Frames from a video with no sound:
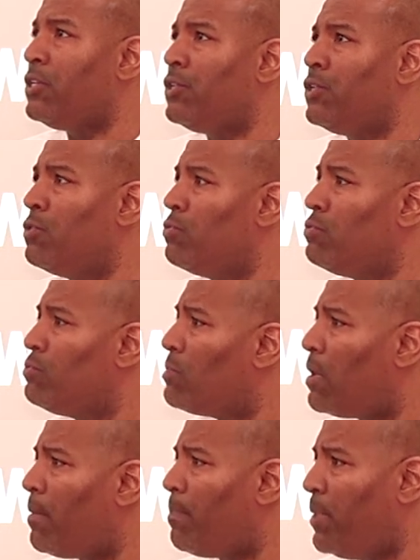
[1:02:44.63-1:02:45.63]

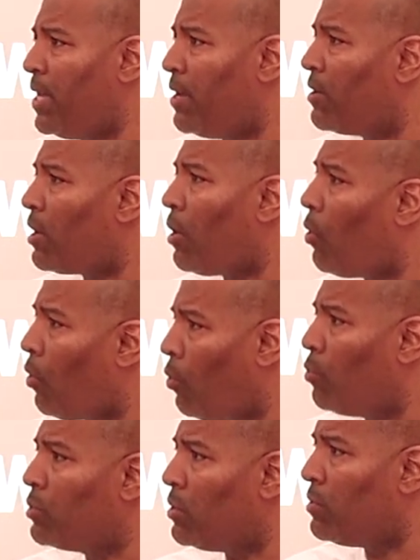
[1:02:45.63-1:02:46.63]
You appear to
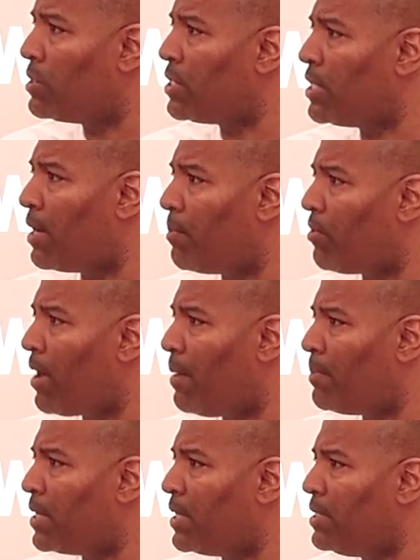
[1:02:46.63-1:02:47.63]
hold on to your
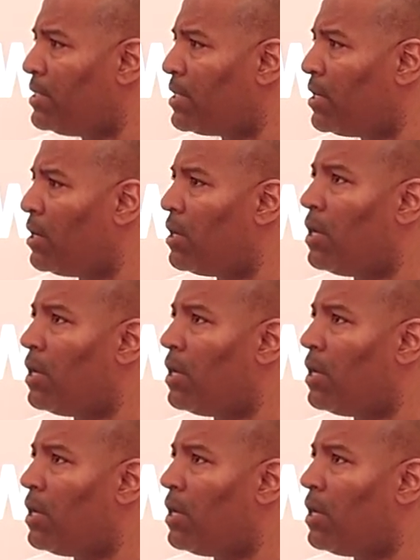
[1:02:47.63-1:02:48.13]
properties.